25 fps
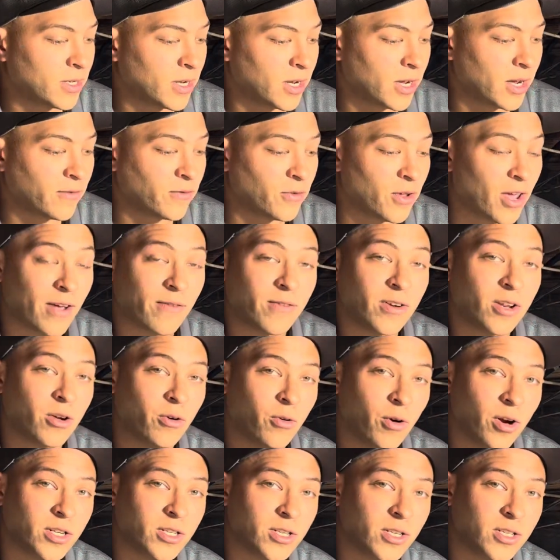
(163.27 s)
If you have any
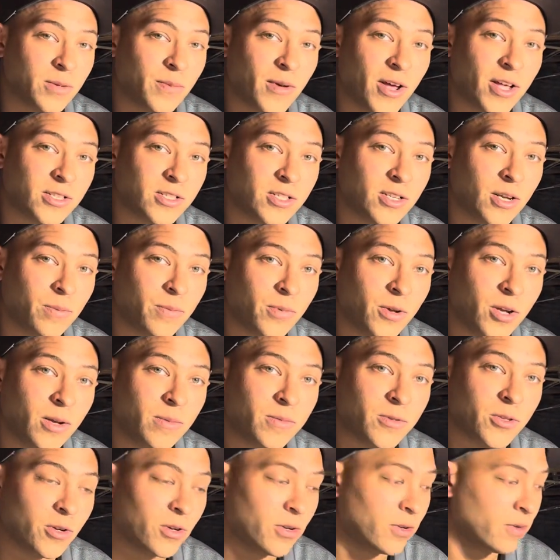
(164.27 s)
questions about sump
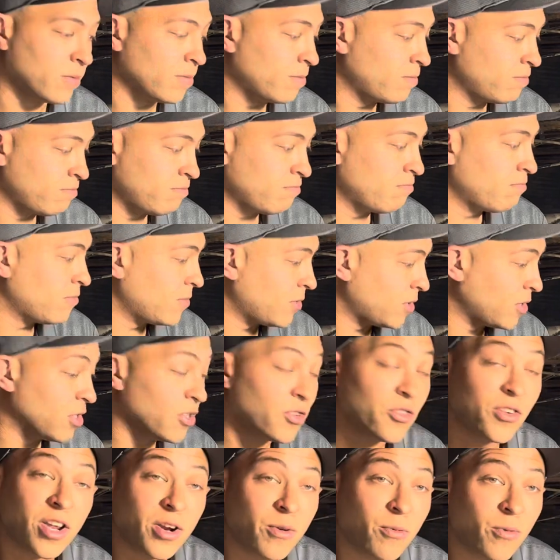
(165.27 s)
pumps or you
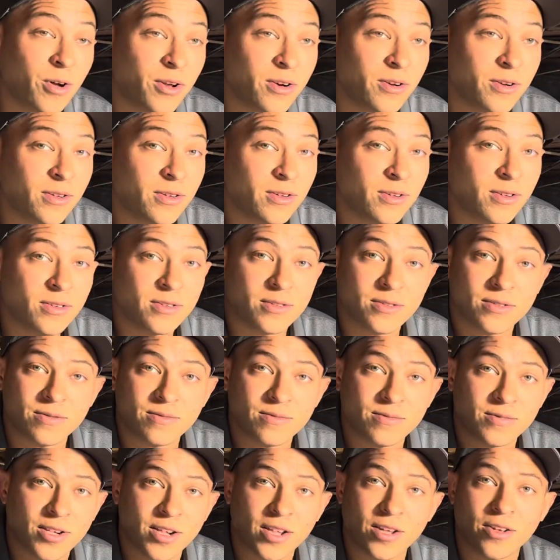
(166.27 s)
need one,
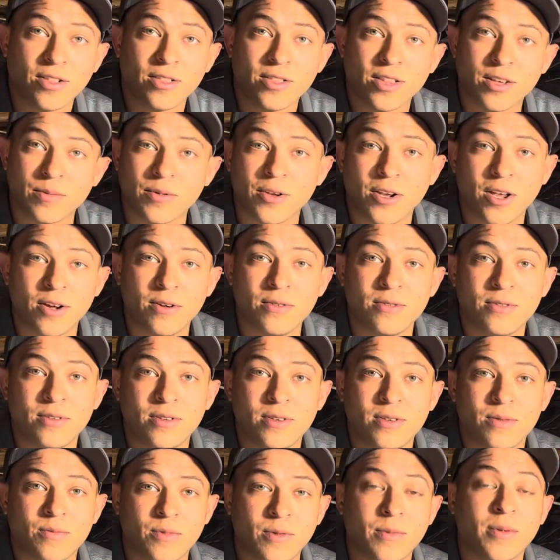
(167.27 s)
click on the link below.
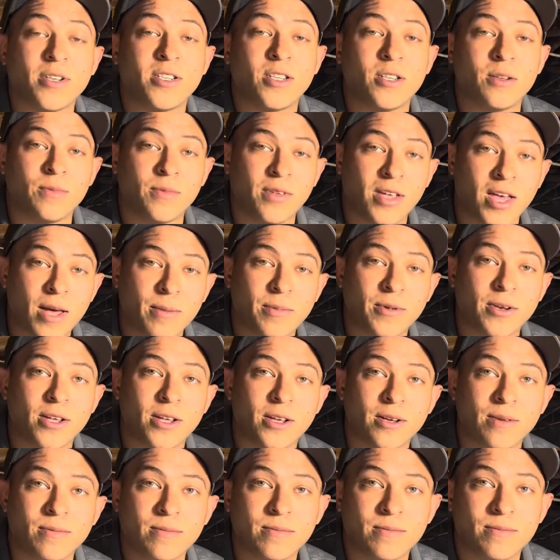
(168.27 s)
Me and my team will be happy to help.